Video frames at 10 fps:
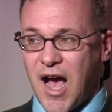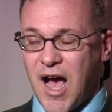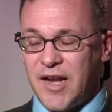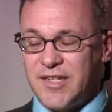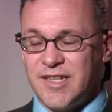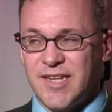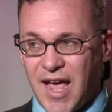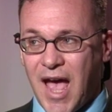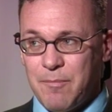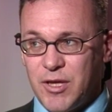a
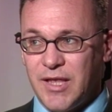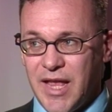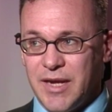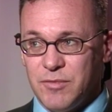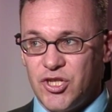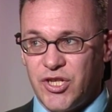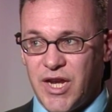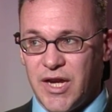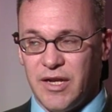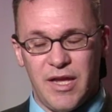tabulating
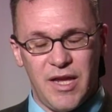machine,